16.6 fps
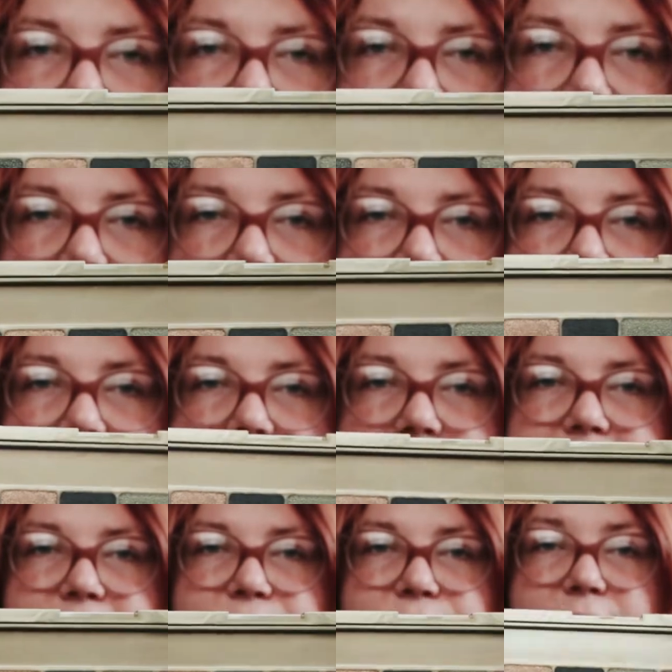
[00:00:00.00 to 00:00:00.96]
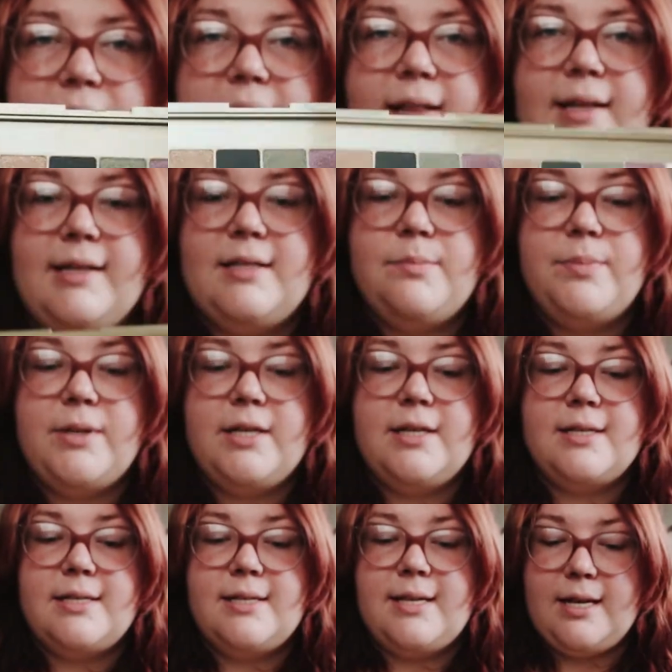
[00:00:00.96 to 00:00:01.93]
gold, and the violet,
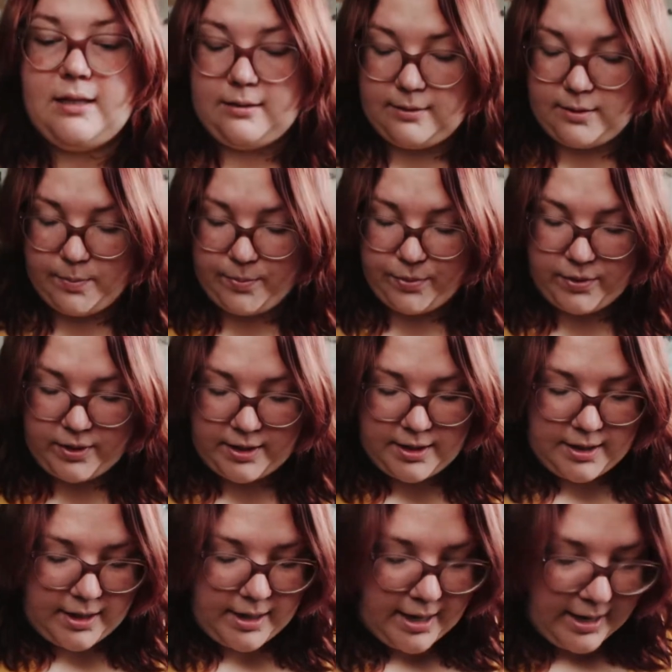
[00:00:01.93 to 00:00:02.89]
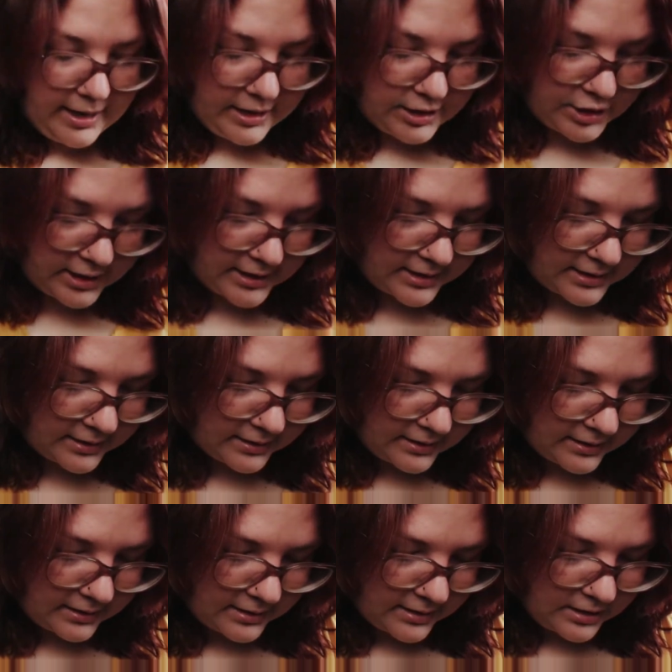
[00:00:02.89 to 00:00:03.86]
because they look pretty. Just
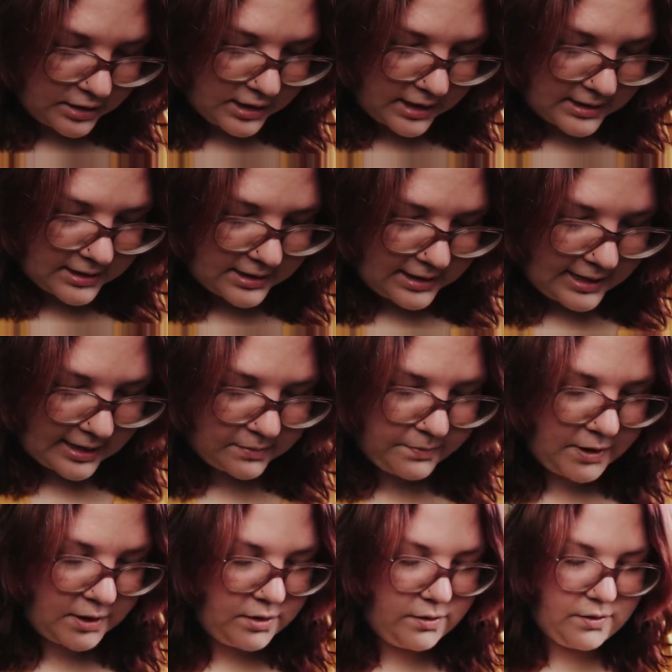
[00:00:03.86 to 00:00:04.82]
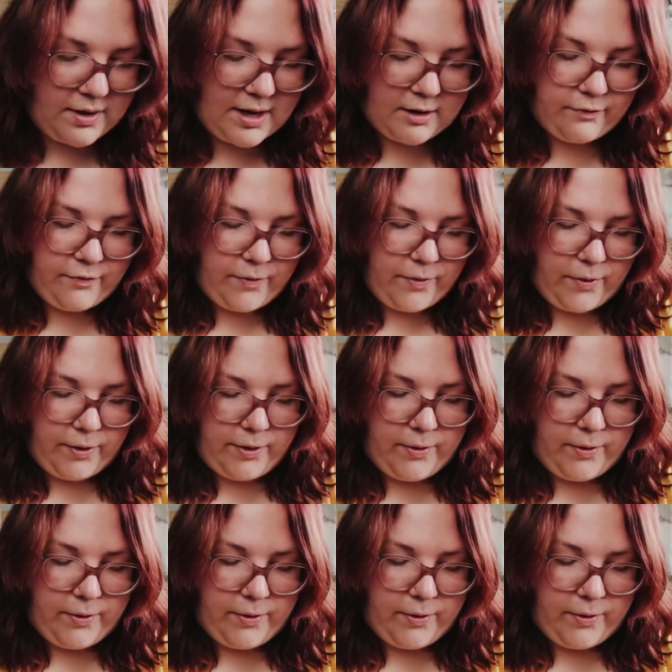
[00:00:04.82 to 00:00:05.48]
let me do that for